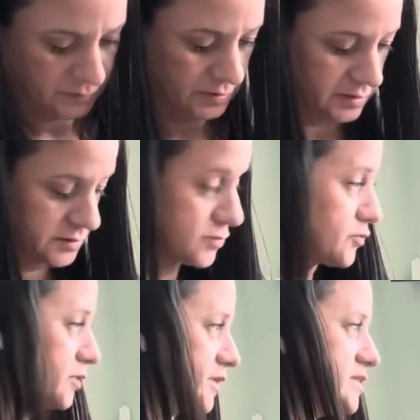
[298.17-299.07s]
It is
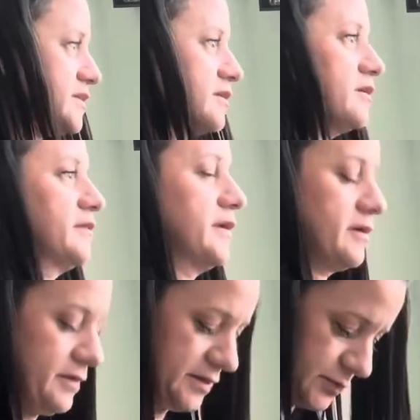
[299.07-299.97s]
really stuck on there
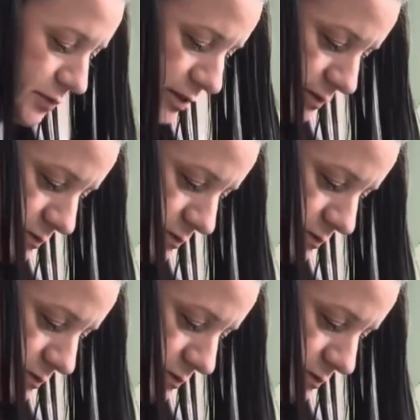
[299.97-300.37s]
on this one.